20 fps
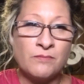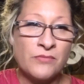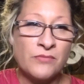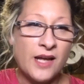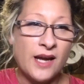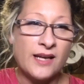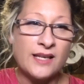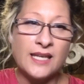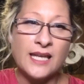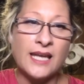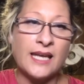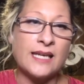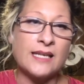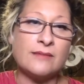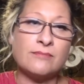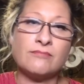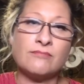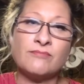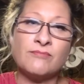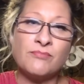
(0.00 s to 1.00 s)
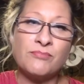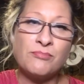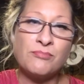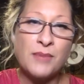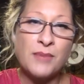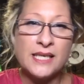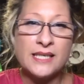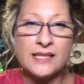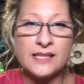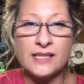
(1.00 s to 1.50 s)
I can't
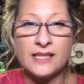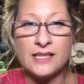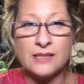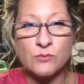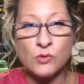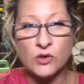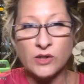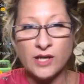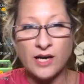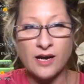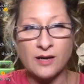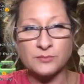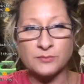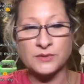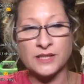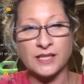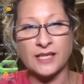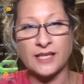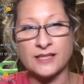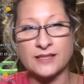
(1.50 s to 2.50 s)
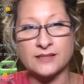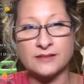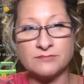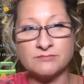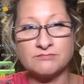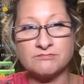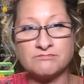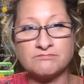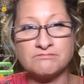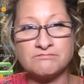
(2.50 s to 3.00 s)
make it any more complicated.
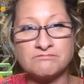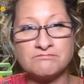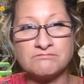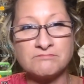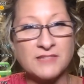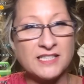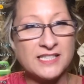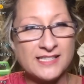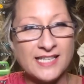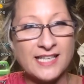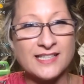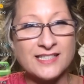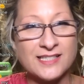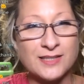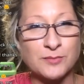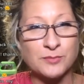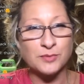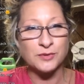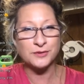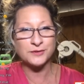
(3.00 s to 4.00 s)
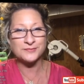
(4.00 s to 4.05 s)
It's that simple.